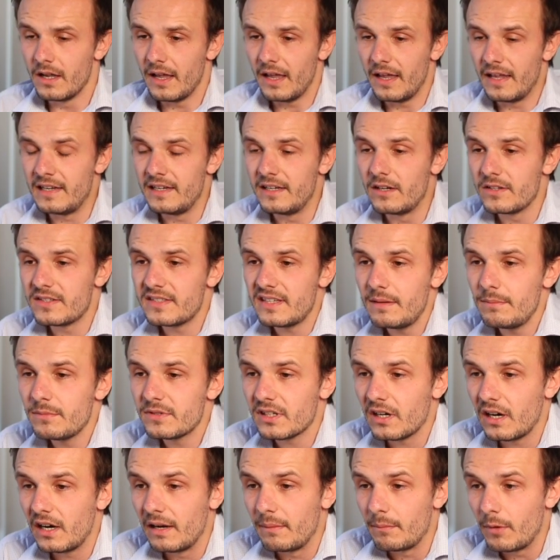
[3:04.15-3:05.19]
And in the same
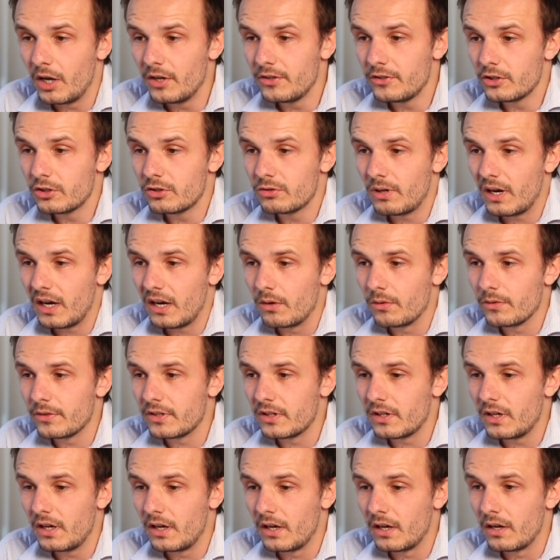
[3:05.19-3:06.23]
time,
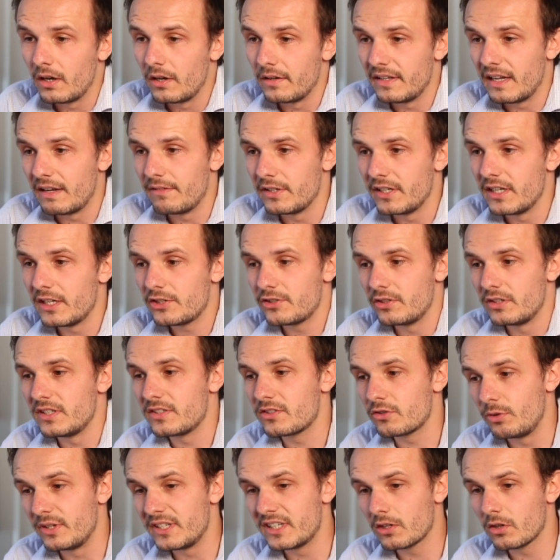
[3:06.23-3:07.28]
underground navigation
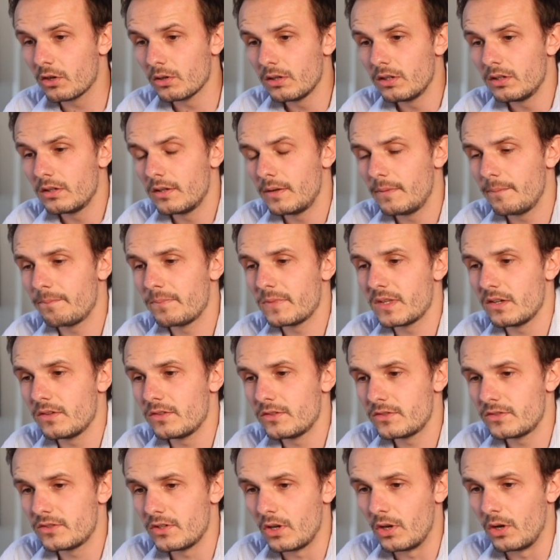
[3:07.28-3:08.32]
is critical.
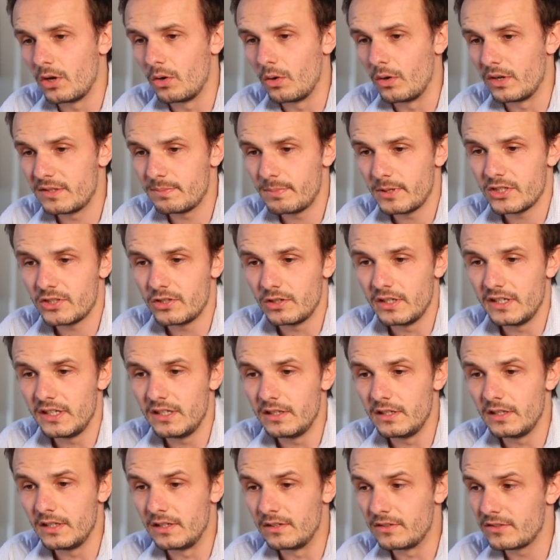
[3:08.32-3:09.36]
So
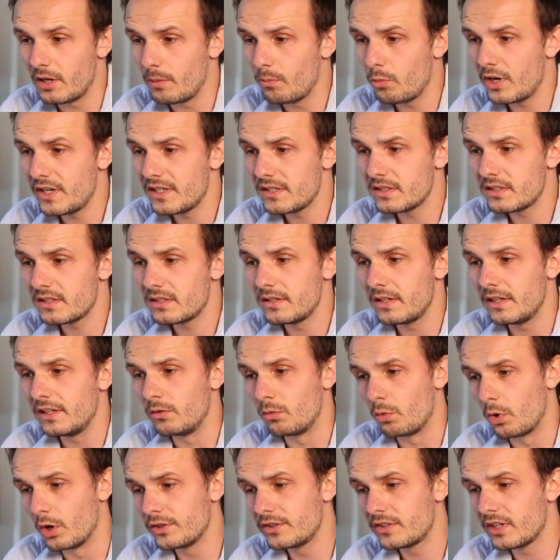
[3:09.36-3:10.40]
especially in subways, in
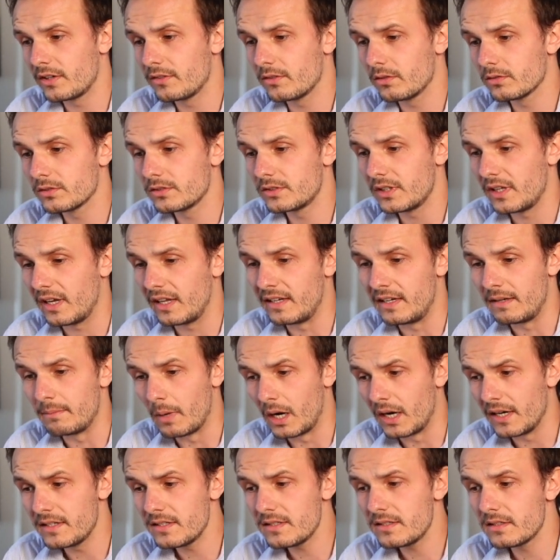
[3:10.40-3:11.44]
road tunnels, and in
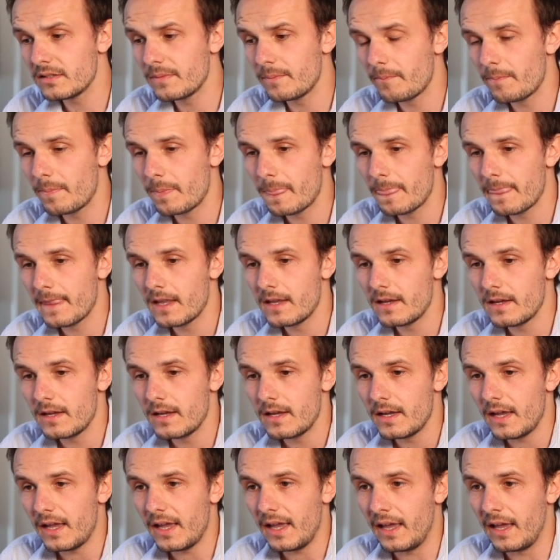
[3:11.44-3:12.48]
mines.
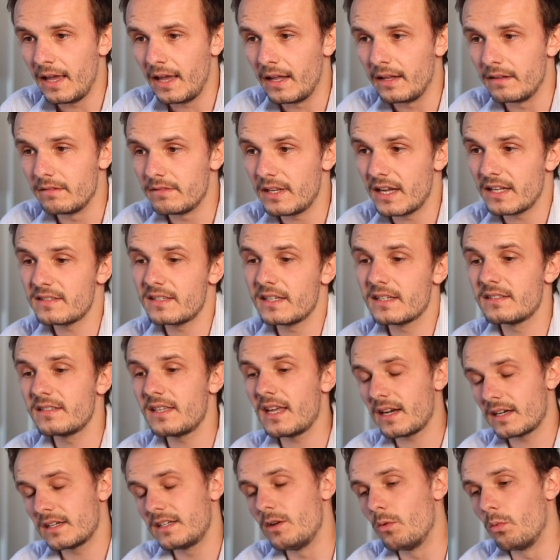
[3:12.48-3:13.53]
And that's
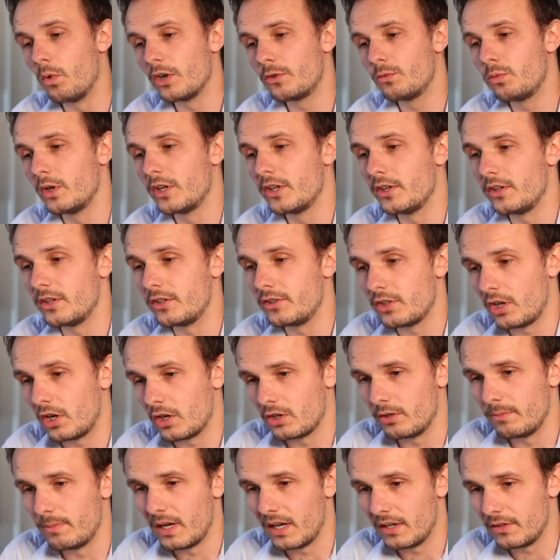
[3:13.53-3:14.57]
exactly what we're going to talk
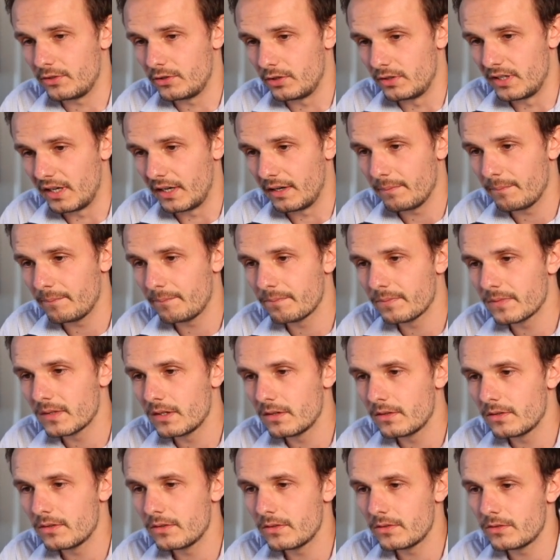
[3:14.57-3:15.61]
about today.
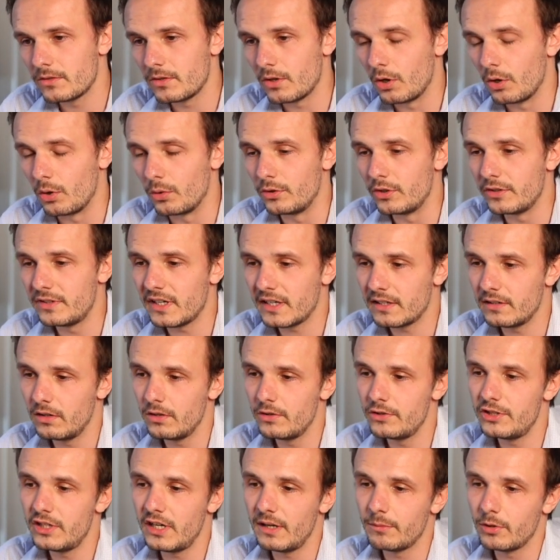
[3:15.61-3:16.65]
So the
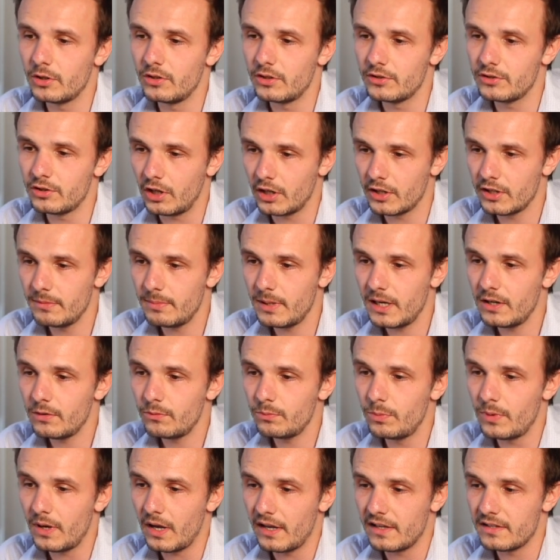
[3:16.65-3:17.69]
technology I'm going to talk
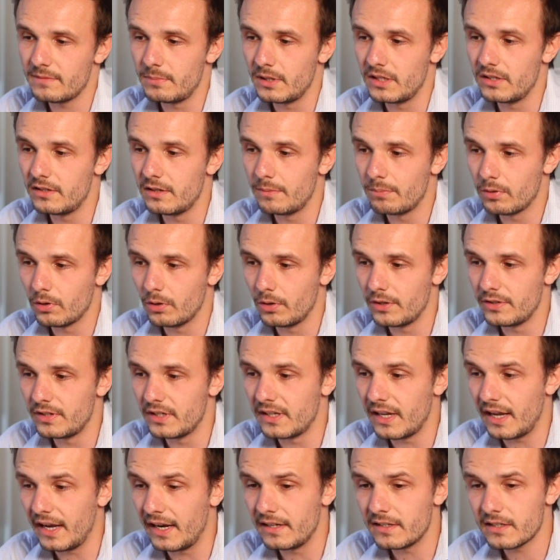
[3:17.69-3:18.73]
about has been deployed
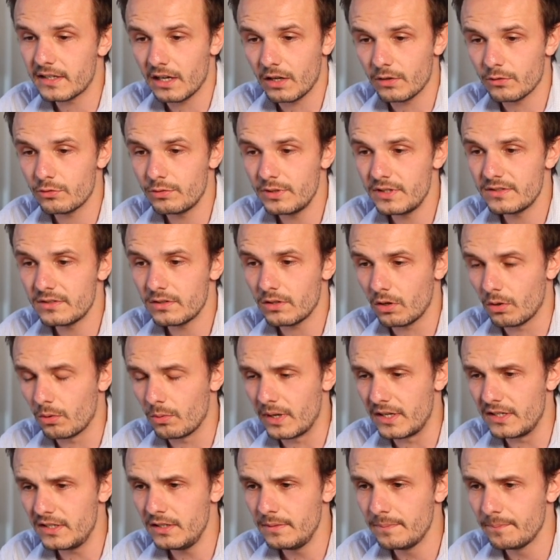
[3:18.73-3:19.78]
in 8 countries
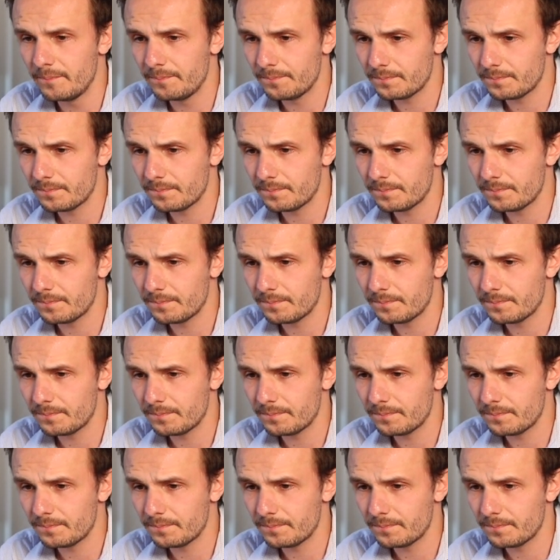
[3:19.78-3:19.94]
already,